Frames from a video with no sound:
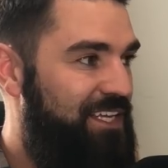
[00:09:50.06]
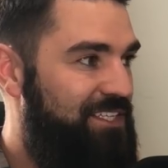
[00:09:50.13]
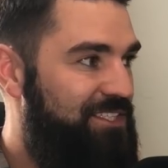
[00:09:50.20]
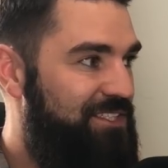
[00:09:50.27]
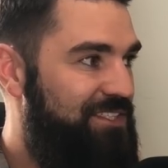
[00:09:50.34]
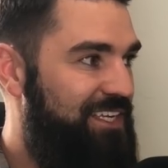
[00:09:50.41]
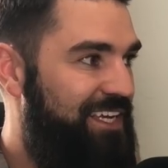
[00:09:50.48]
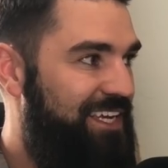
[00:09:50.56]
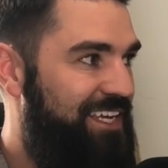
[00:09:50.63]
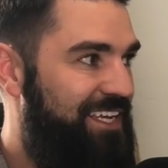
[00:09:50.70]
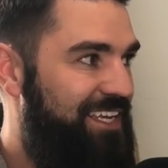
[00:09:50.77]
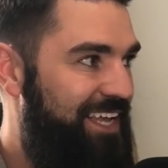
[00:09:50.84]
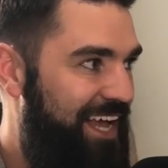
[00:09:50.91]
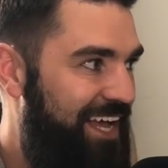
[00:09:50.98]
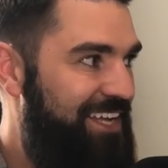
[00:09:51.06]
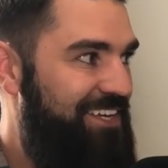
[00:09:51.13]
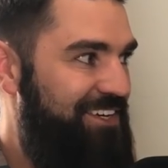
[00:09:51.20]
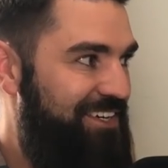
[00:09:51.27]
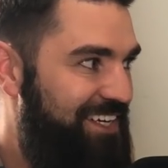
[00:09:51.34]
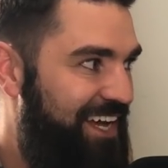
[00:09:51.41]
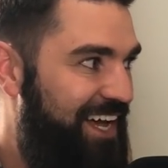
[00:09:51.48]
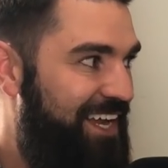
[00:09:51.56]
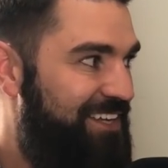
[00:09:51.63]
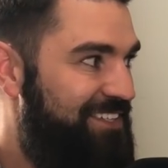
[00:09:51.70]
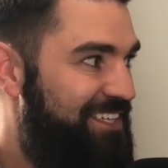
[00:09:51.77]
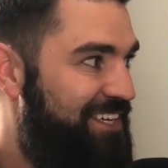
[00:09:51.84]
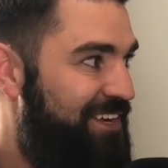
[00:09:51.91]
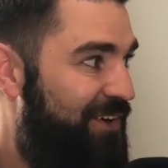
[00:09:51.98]
She's like, yeah, you're done. I
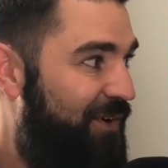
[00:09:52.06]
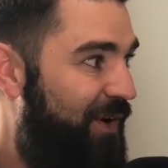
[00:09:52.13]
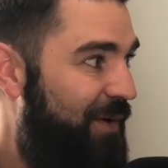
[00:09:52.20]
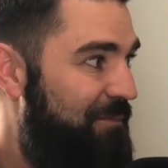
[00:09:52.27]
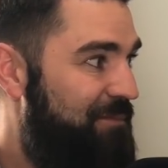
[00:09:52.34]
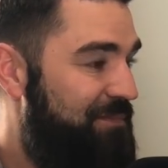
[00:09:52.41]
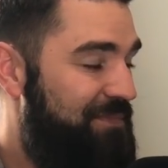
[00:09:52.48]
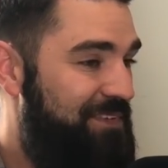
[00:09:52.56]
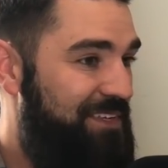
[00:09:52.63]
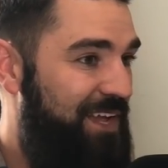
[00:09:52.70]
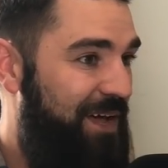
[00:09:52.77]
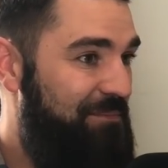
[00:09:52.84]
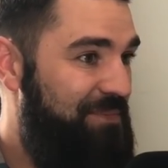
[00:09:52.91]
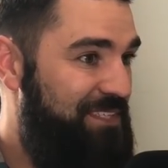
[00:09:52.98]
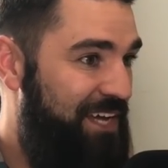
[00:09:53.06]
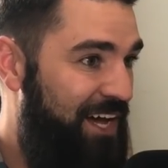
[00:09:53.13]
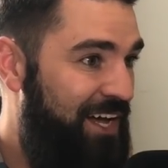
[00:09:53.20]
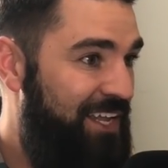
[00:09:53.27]
was like, no, I'm, I'm done.